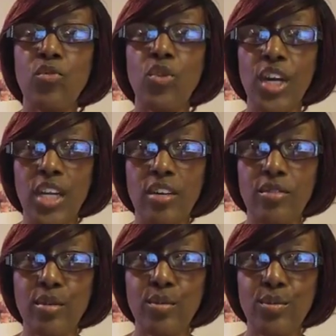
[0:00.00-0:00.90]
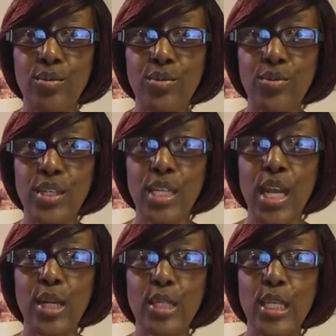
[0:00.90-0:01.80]
one of them, because I
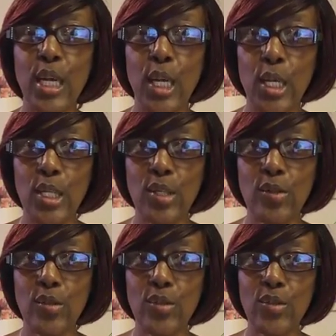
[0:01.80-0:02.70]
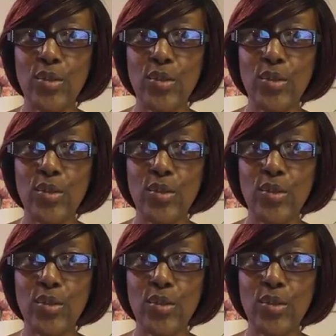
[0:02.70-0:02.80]
ain't going to say all of them,